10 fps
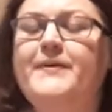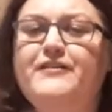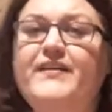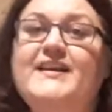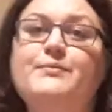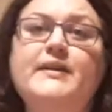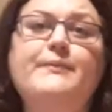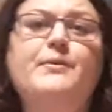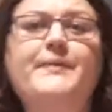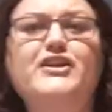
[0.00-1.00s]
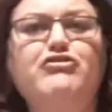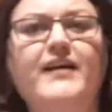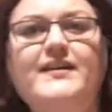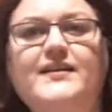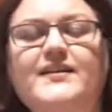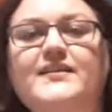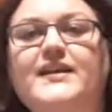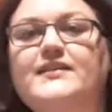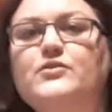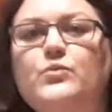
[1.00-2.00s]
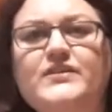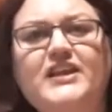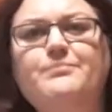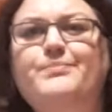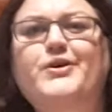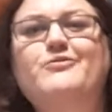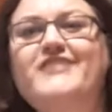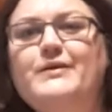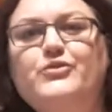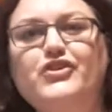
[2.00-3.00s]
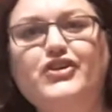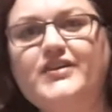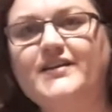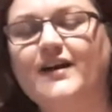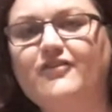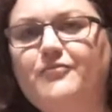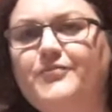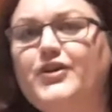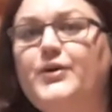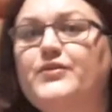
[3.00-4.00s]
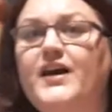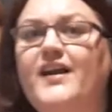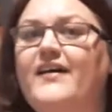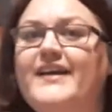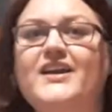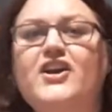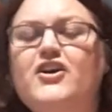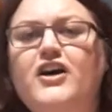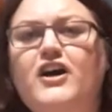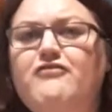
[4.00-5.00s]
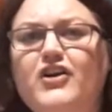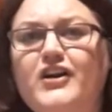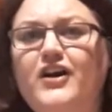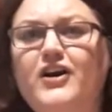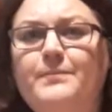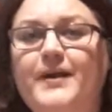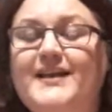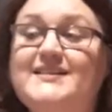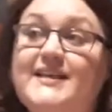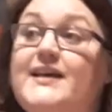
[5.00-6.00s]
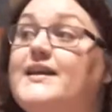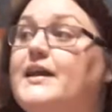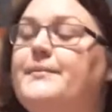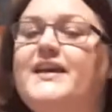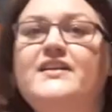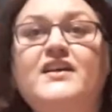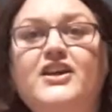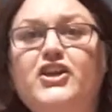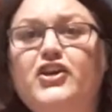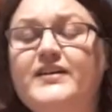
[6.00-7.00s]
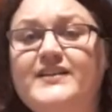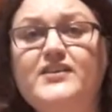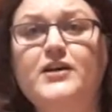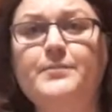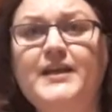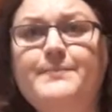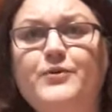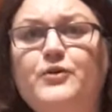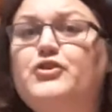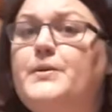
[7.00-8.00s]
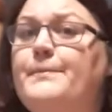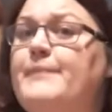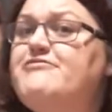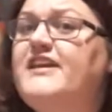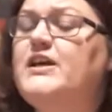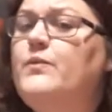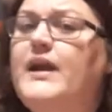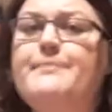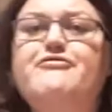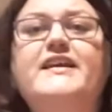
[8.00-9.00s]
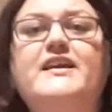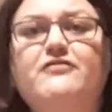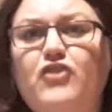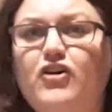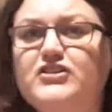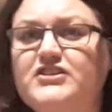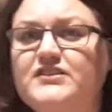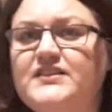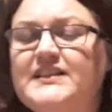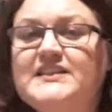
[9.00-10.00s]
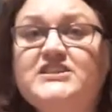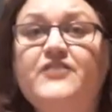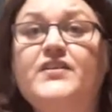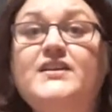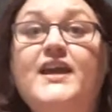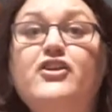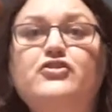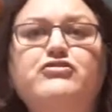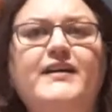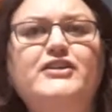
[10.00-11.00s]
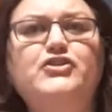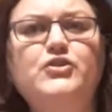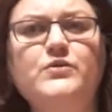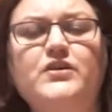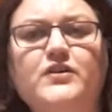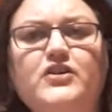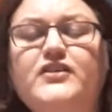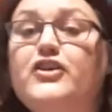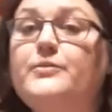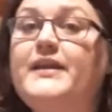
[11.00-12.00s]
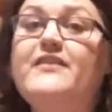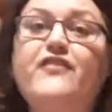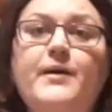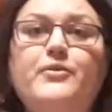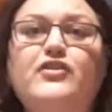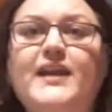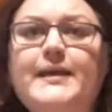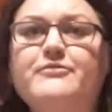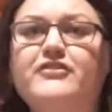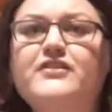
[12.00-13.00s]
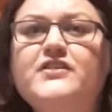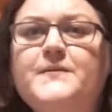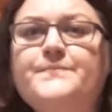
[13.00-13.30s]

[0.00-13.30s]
But the thing is, by them not being trained in this, what they built really wasn't good enough. So it was kind of like a rock and a hard place, sadly. I mean, you've got these young people doing backbreaking, what, like breaking rocks and stuff that they're not trained to do, because they're normally farmers or labourers.